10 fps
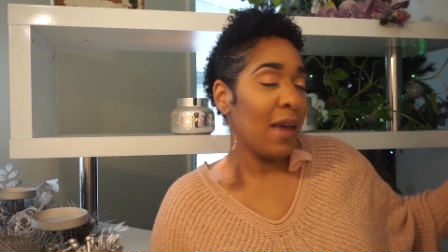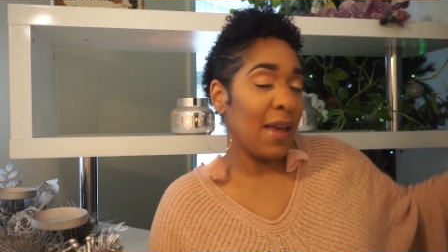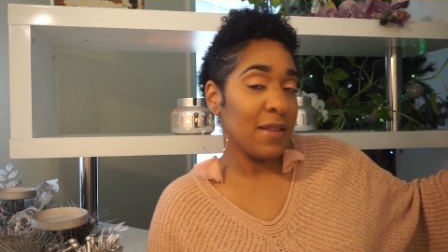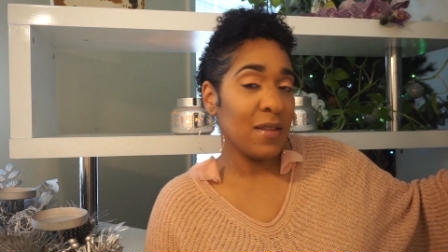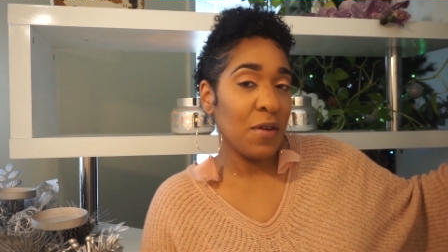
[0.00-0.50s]

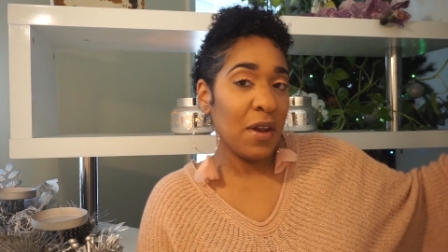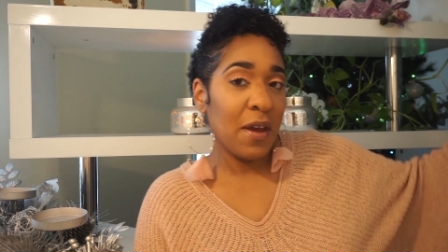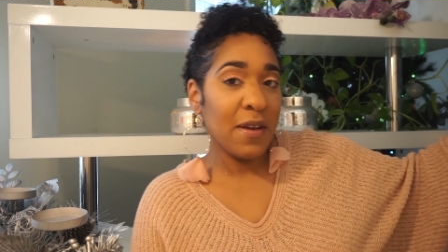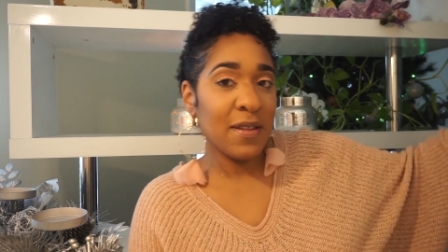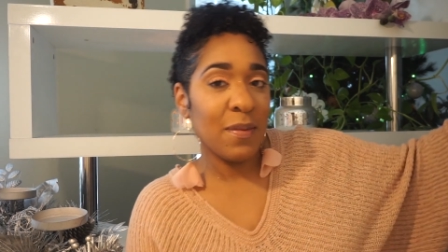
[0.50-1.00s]
in certain
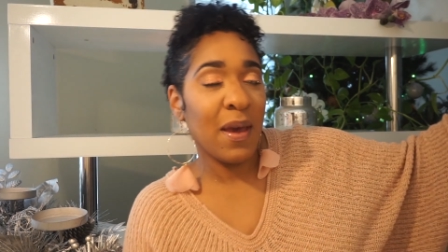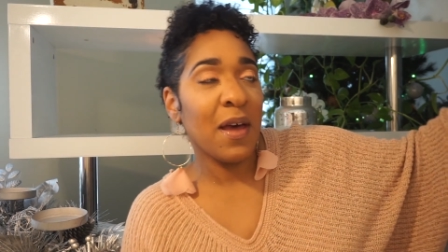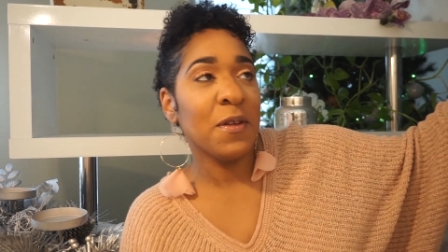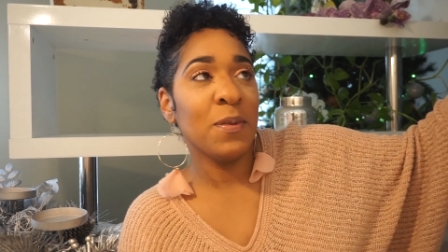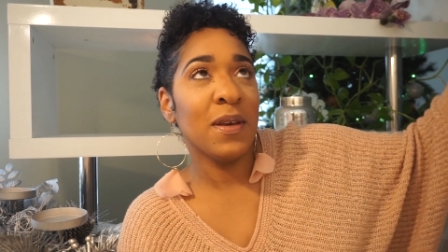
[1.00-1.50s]
areas of my
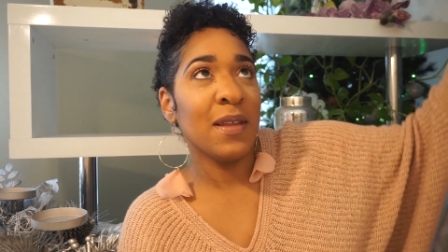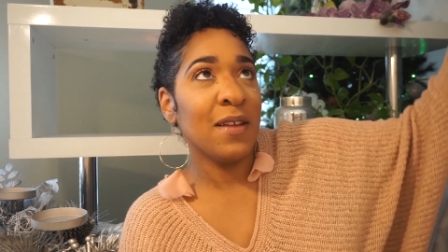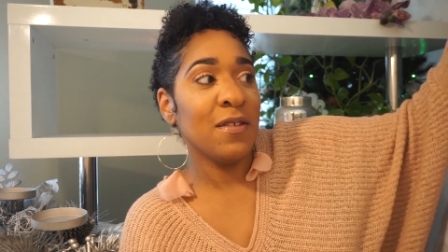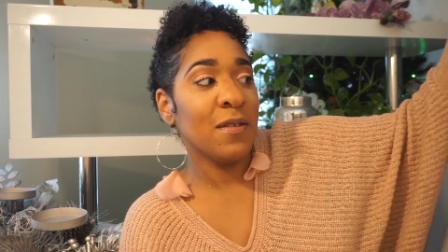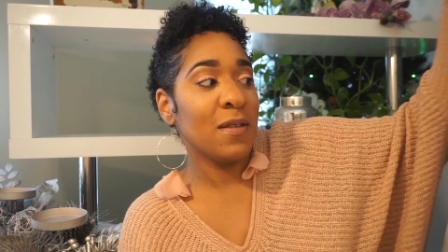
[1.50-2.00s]
house because
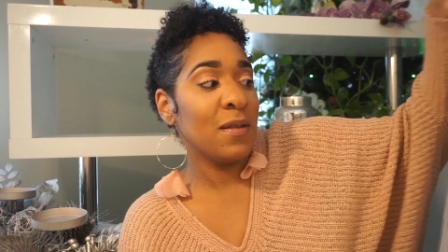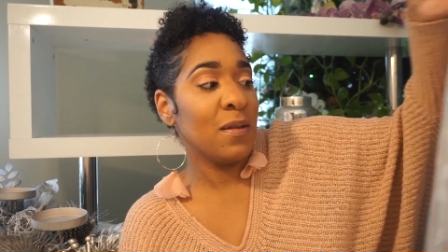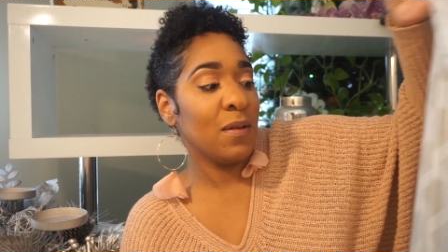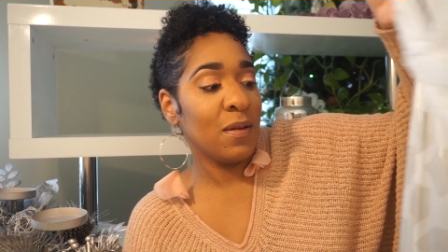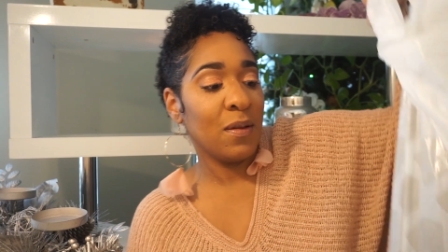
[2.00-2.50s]
I just
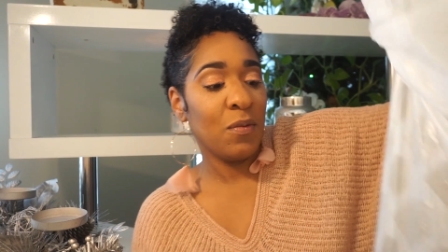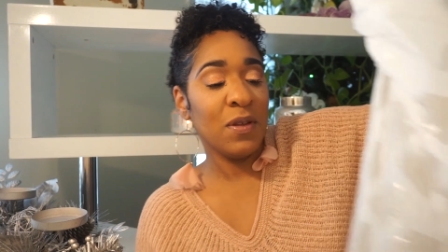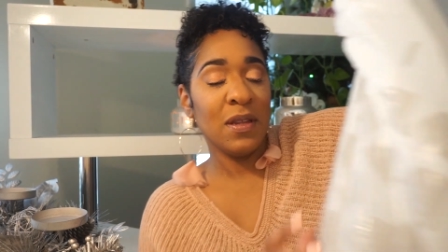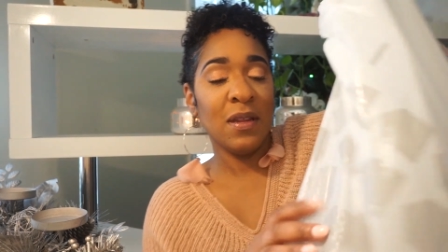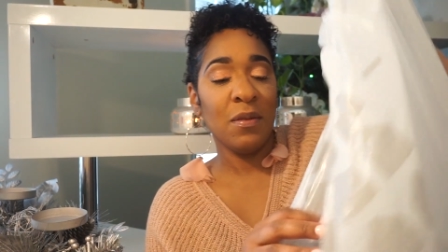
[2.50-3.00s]

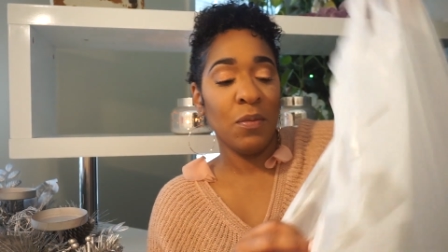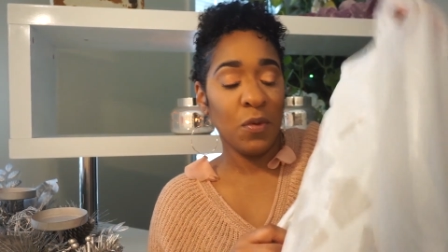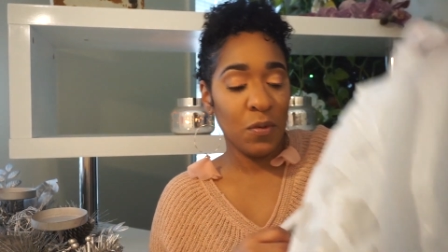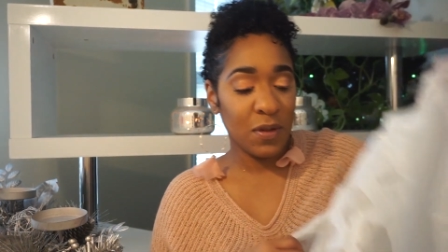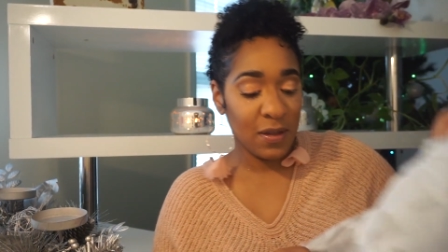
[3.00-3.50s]
wasn't in the
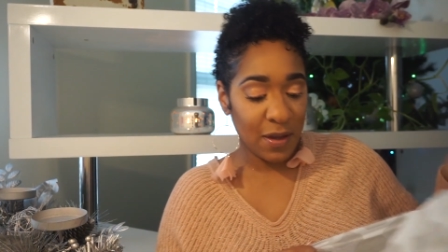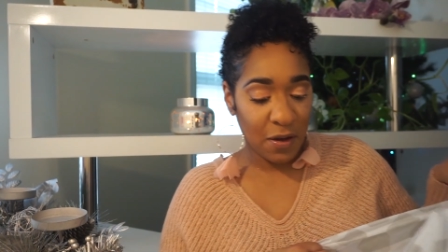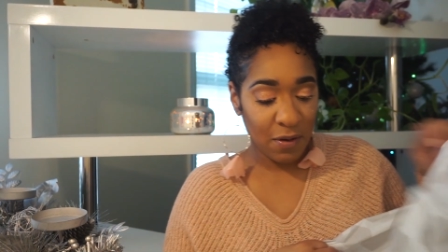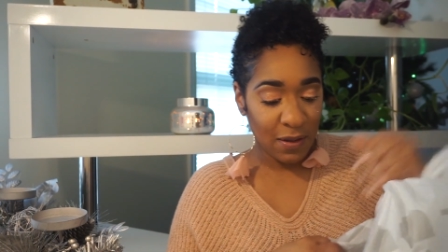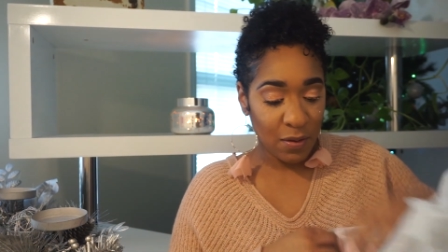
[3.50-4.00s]
mood to
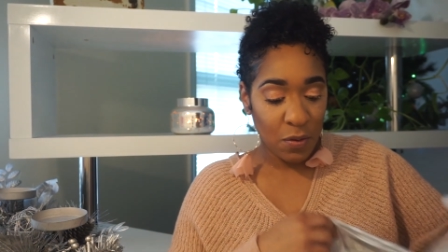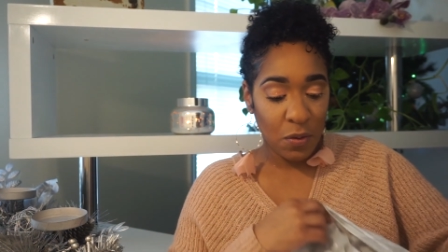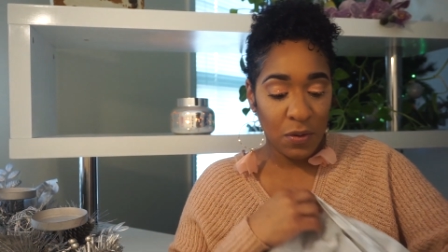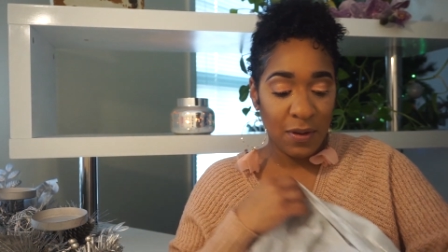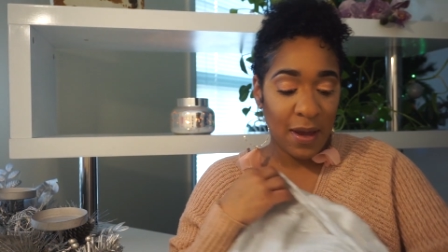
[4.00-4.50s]
decorate the
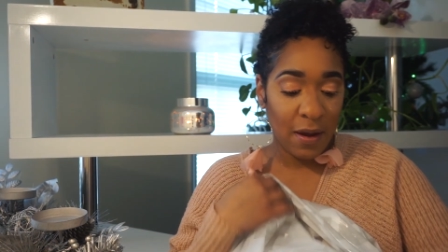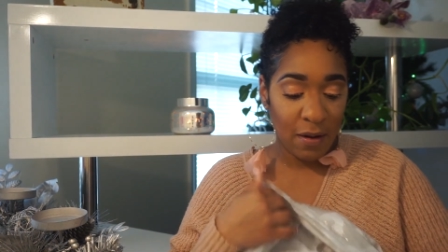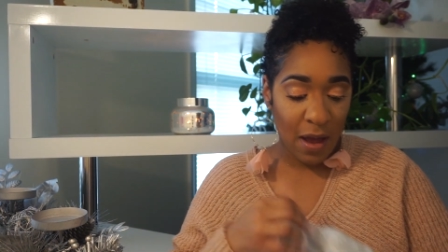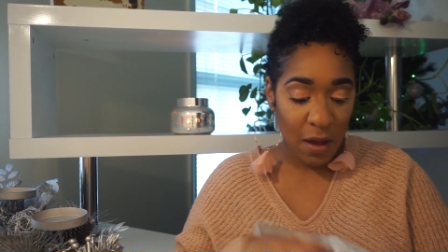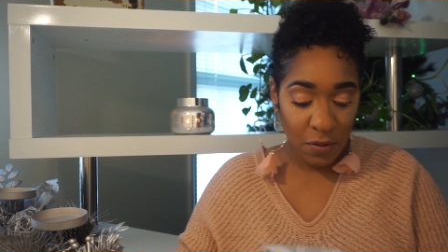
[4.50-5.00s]
whole entire
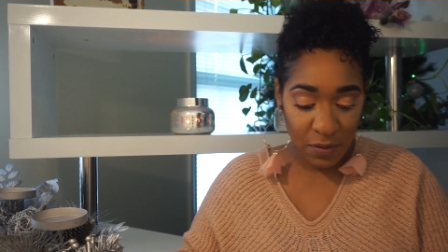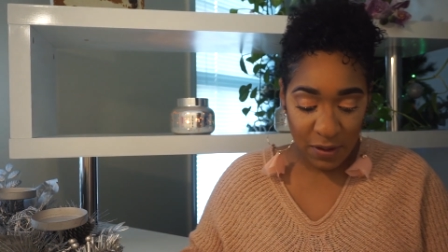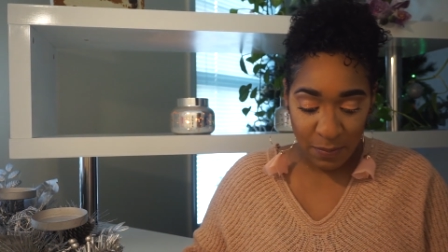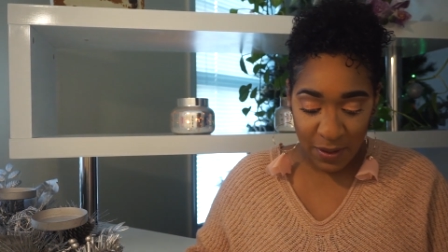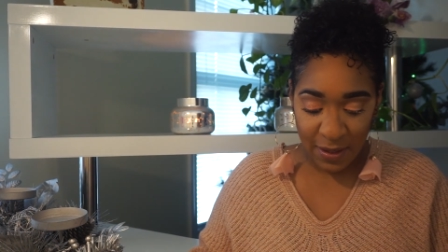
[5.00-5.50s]

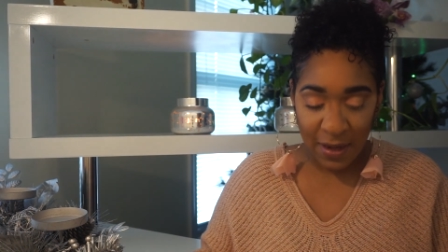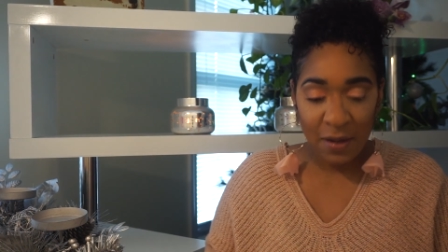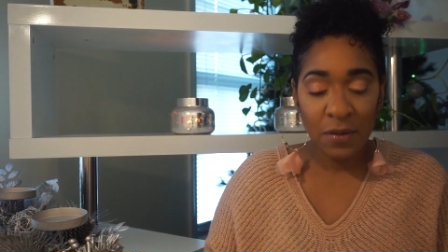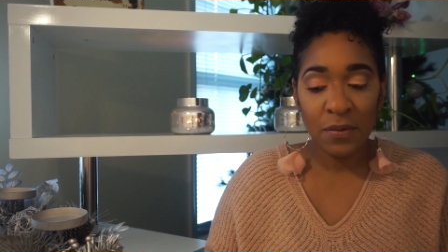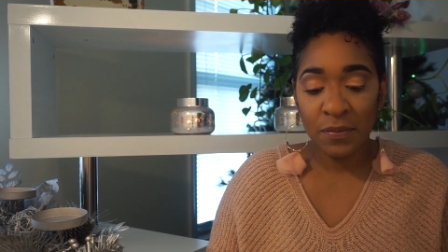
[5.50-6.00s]
house, but
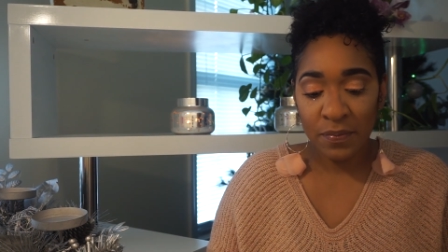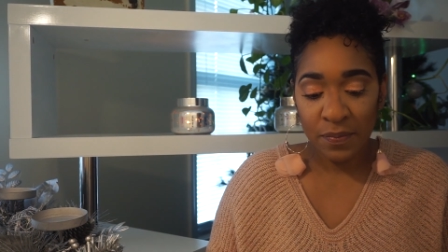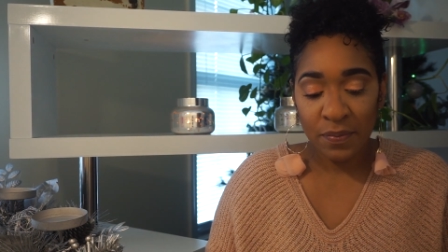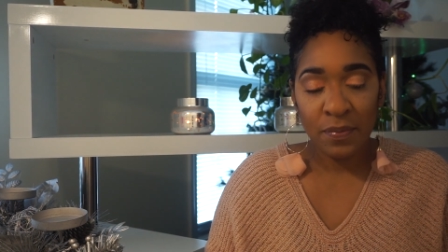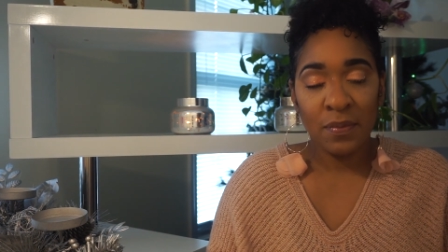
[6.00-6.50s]
now
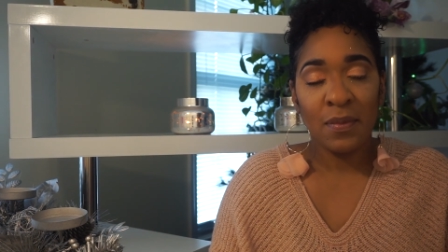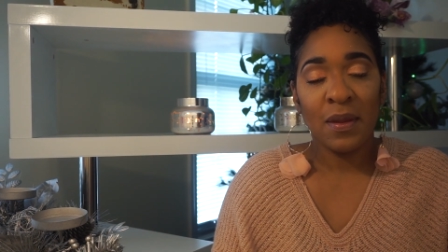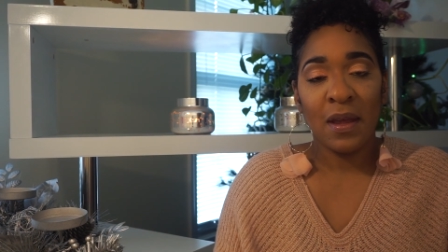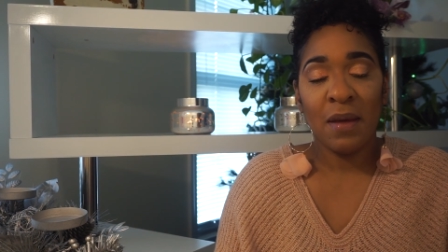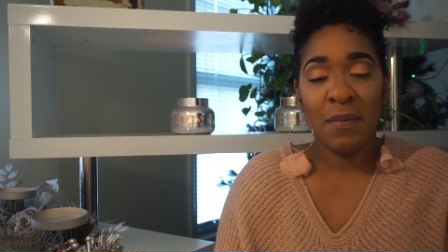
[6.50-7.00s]

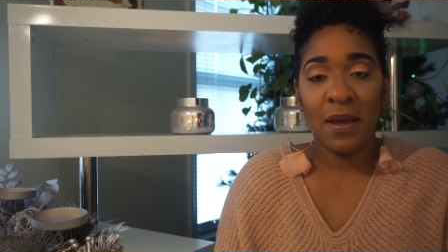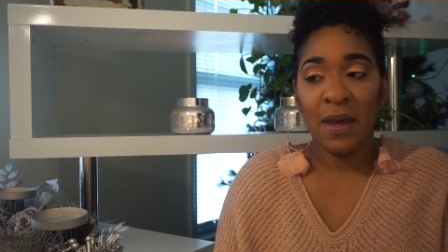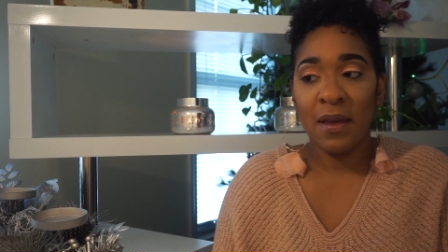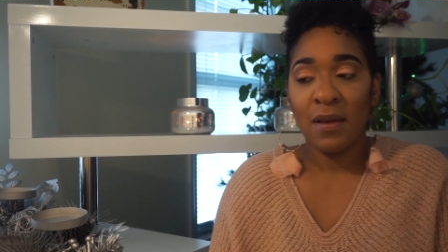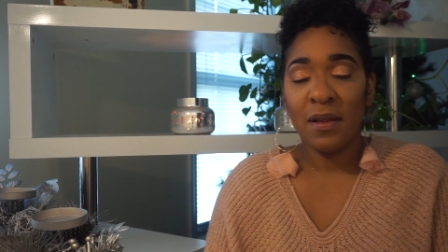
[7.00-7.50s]
I'm
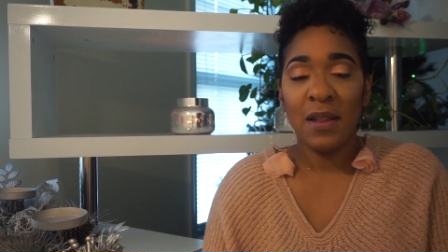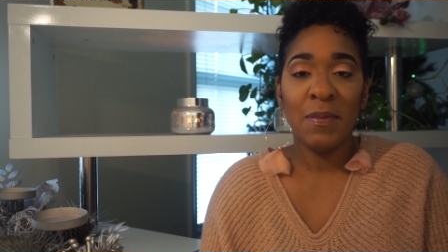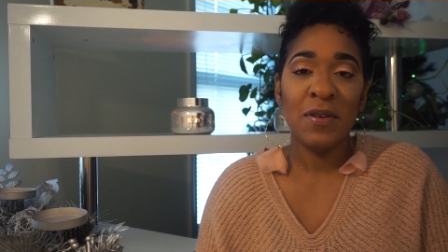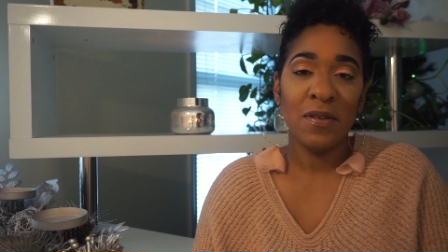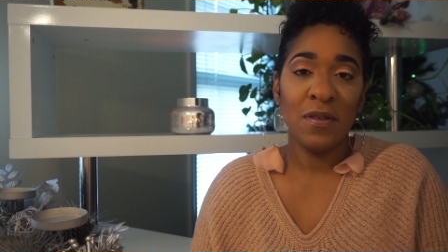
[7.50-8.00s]
like,
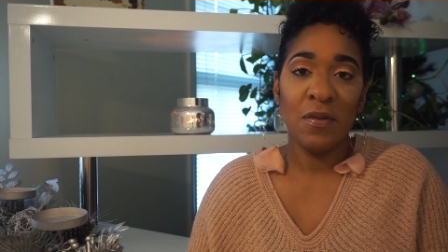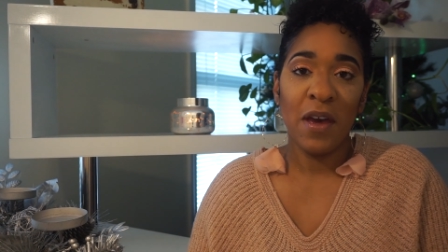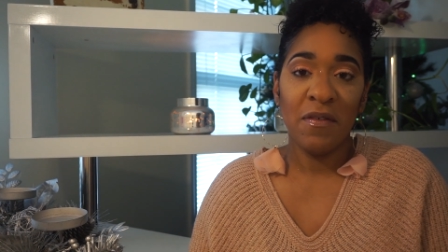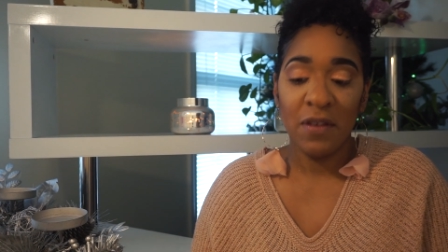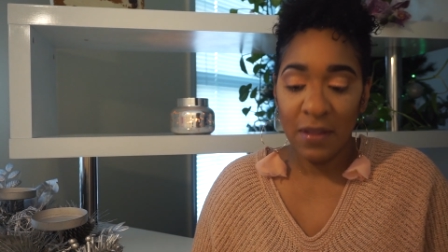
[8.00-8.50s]
let me just do
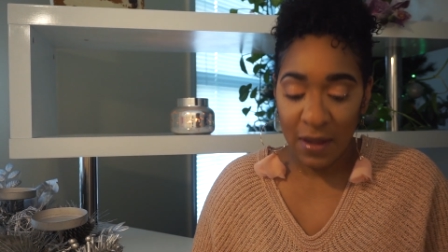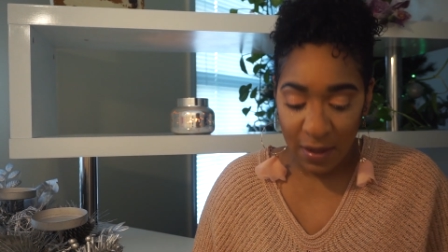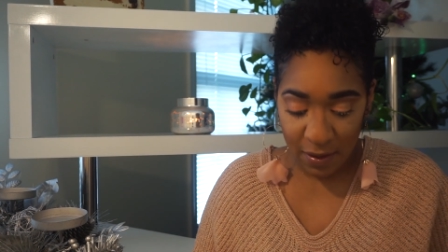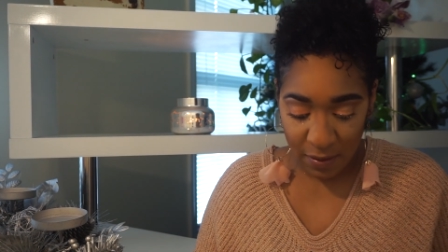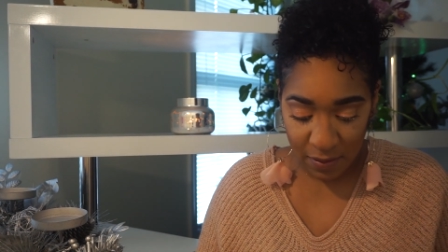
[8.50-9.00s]
everything.